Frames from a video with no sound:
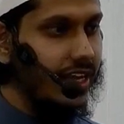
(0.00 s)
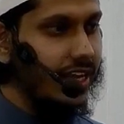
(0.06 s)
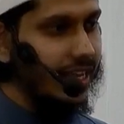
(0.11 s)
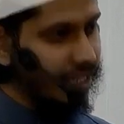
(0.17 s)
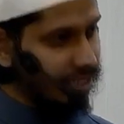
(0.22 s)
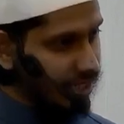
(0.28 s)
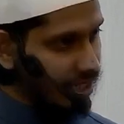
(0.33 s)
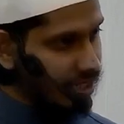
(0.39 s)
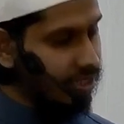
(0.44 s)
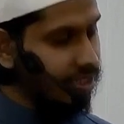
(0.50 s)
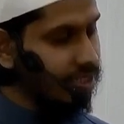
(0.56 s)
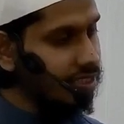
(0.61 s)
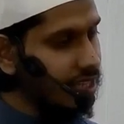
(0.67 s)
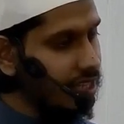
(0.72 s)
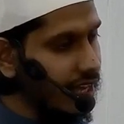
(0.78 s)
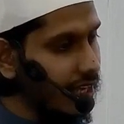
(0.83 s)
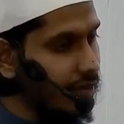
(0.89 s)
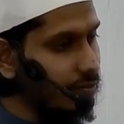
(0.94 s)
He takes his
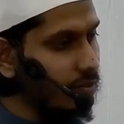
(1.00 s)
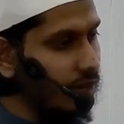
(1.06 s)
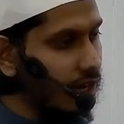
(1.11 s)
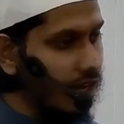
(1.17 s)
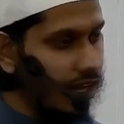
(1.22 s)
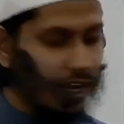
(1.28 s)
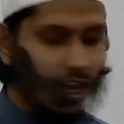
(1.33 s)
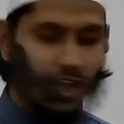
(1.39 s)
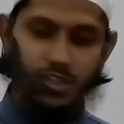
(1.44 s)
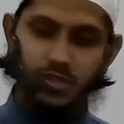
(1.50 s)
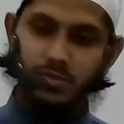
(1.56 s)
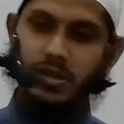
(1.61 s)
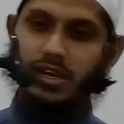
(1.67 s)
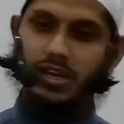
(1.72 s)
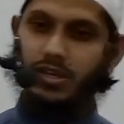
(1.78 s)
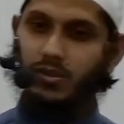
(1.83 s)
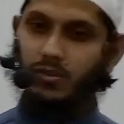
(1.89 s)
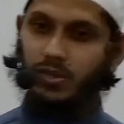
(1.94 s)
time. Allah
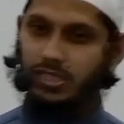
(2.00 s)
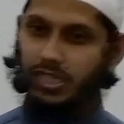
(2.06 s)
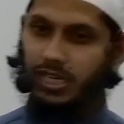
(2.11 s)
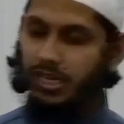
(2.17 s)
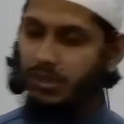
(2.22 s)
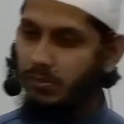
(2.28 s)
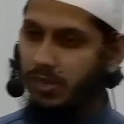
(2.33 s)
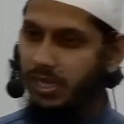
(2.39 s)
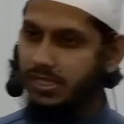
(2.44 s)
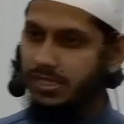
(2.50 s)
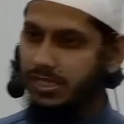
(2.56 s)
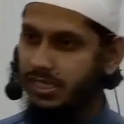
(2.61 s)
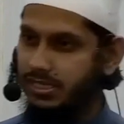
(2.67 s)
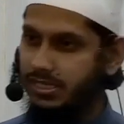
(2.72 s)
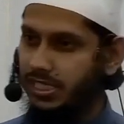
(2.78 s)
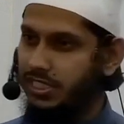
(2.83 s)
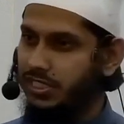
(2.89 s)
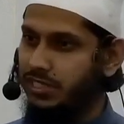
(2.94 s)
subhanahu wa ta'ala makes
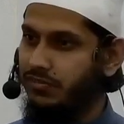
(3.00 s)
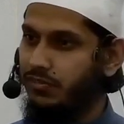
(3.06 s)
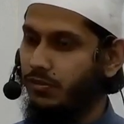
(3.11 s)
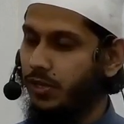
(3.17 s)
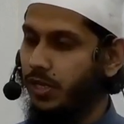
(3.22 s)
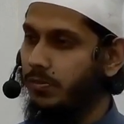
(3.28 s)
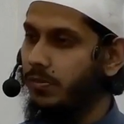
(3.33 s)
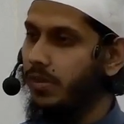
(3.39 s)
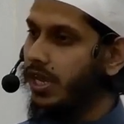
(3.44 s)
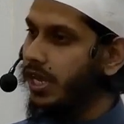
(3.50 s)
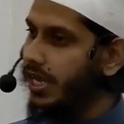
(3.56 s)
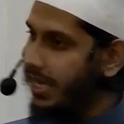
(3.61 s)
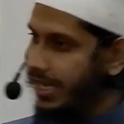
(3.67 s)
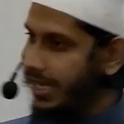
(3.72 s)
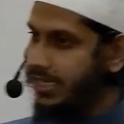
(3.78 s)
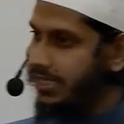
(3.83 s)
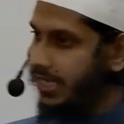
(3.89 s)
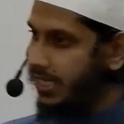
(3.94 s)
things easy for him.
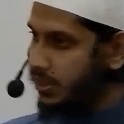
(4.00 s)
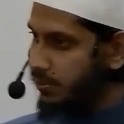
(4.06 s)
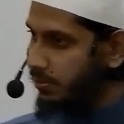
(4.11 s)
He takes